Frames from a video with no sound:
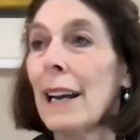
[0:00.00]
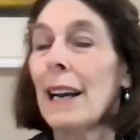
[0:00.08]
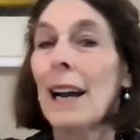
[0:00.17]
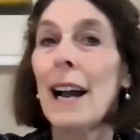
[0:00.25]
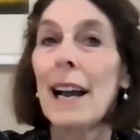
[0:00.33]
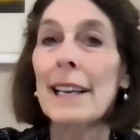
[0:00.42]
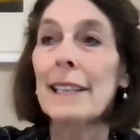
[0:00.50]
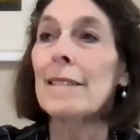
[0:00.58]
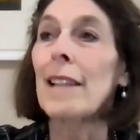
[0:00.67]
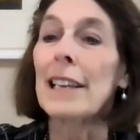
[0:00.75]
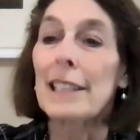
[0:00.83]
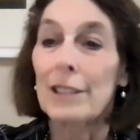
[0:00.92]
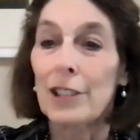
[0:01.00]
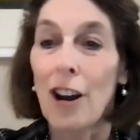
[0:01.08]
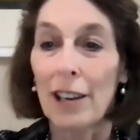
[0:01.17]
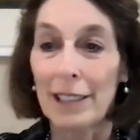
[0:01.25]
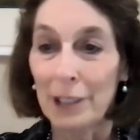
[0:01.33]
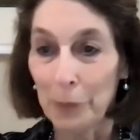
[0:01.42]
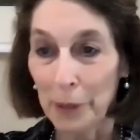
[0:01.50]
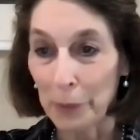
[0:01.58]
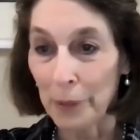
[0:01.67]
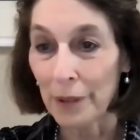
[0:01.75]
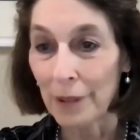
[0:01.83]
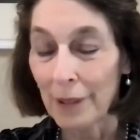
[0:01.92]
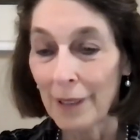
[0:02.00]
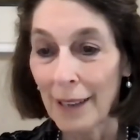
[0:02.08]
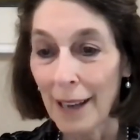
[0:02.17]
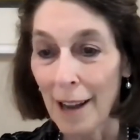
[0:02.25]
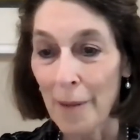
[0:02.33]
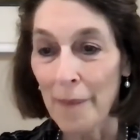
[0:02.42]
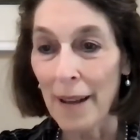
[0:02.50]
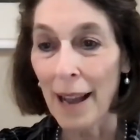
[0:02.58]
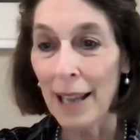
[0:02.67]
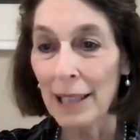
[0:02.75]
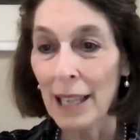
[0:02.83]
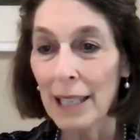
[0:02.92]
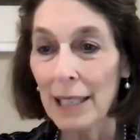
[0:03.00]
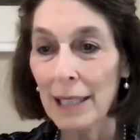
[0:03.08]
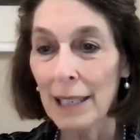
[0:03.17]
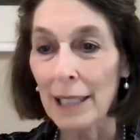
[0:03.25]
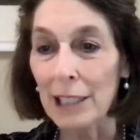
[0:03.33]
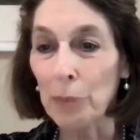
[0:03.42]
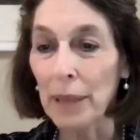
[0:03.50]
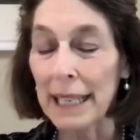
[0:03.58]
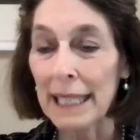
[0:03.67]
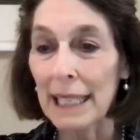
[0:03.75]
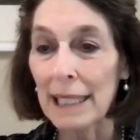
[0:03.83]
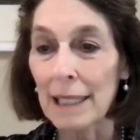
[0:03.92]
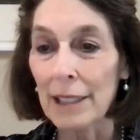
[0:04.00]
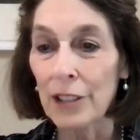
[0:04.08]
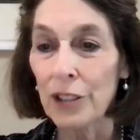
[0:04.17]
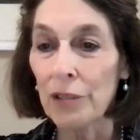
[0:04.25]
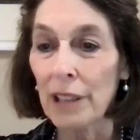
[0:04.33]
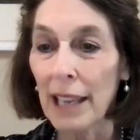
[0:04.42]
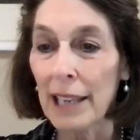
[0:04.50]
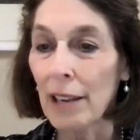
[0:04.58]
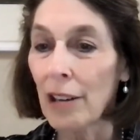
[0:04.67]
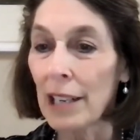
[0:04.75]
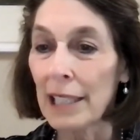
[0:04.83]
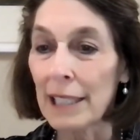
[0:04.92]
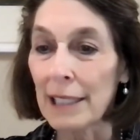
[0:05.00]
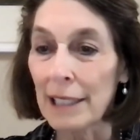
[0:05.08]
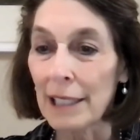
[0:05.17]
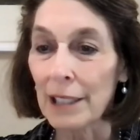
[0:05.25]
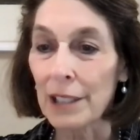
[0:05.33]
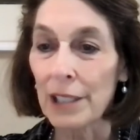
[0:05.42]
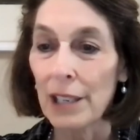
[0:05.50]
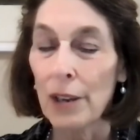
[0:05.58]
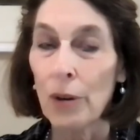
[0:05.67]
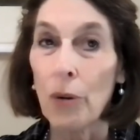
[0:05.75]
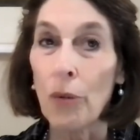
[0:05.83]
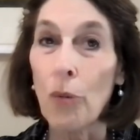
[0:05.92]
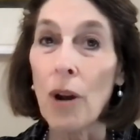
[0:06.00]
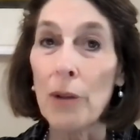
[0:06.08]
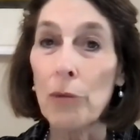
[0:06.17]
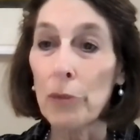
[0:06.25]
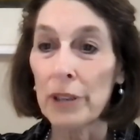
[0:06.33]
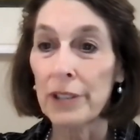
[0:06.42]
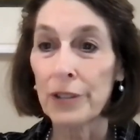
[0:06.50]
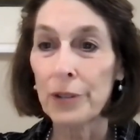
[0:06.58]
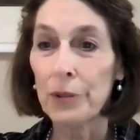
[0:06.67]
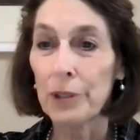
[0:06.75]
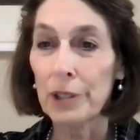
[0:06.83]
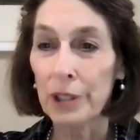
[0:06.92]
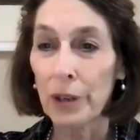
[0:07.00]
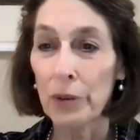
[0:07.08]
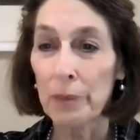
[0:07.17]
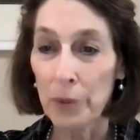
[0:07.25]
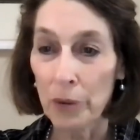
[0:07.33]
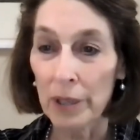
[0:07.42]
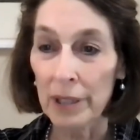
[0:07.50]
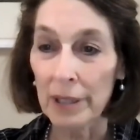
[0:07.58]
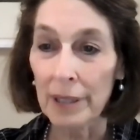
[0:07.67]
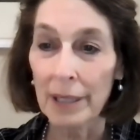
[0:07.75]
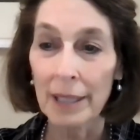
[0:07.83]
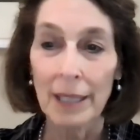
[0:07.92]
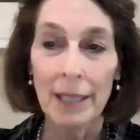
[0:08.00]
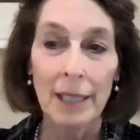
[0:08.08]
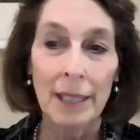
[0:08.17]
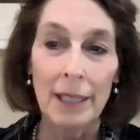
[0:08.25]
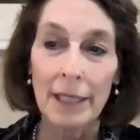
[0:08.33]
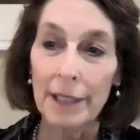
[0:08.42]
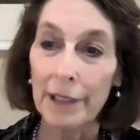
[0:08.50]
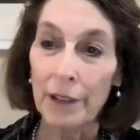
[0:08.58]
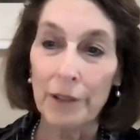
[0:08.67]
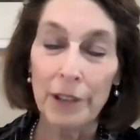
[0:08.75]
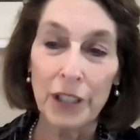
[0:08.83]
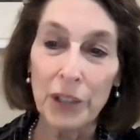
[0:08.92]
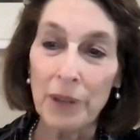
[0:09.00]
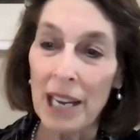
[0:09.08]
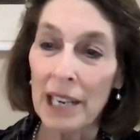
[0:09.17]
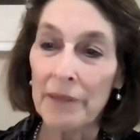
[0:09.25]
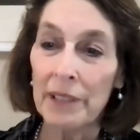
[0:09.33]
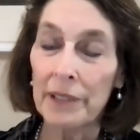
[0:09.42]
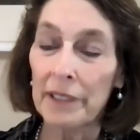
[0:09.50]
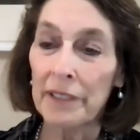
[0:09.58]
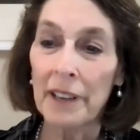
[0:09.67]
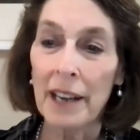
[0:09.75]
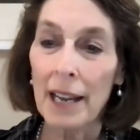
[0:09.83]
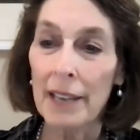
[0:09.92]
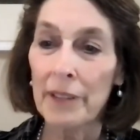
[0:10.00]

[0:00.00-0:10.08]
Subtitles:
I like talking to people. I like explaining to lay audiences why what we do is so important. You know, the 2 out of every 5